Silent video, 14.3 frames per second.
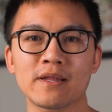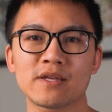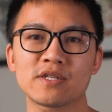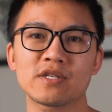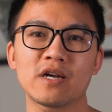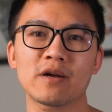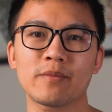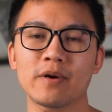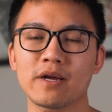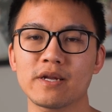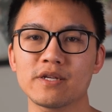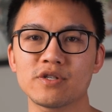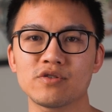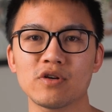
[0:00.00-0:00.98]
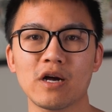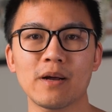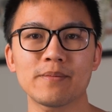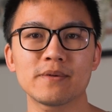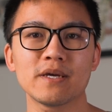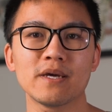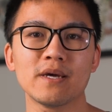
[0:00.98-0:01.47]
and the stock market has
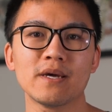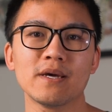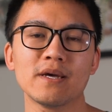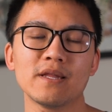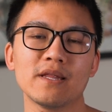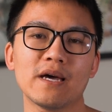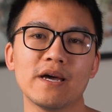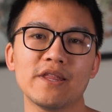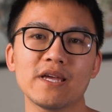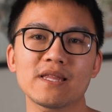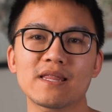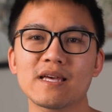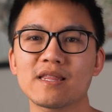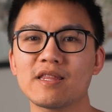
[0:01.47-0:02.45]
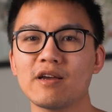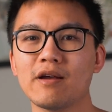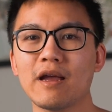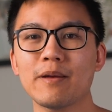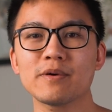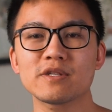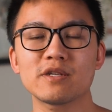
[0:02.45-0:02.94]
dropped. I think that they're
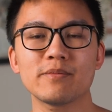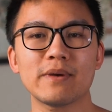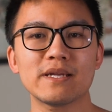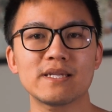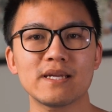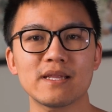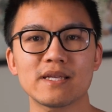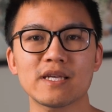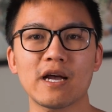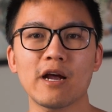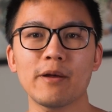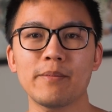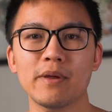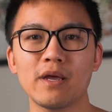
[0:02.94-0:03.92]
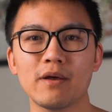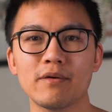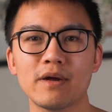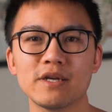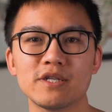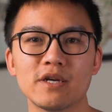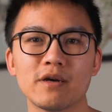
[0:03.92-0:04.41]
able to maintain this higher PE
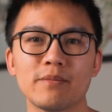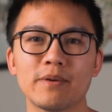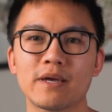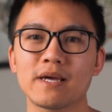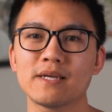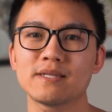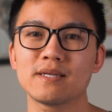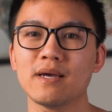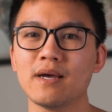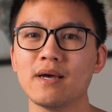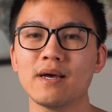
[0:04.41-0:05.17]
ratio because